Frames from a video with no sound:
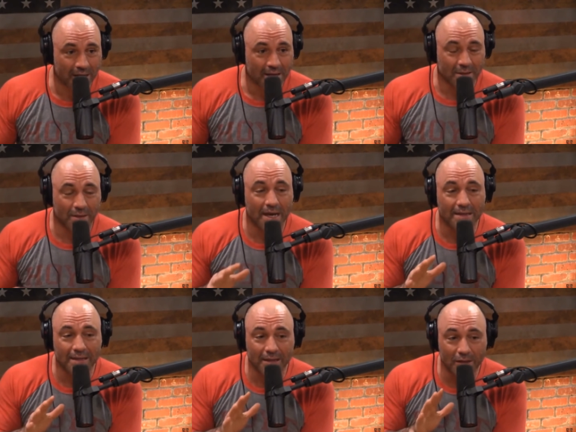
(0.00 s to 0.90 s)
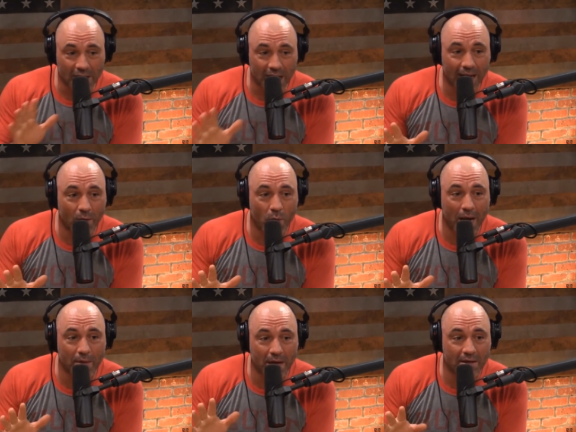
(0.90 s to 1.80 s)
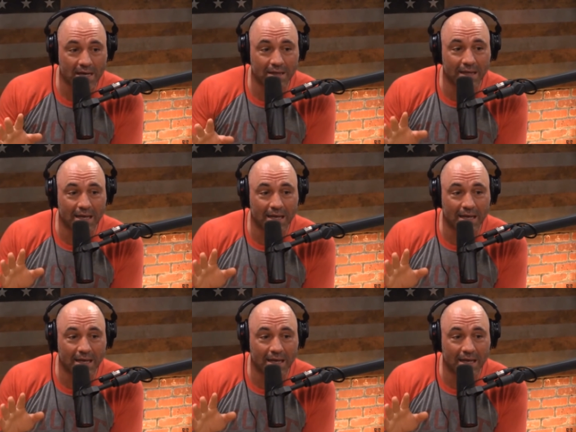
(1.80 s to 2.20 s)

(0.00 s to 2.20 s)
So the idea that you're getting away without killing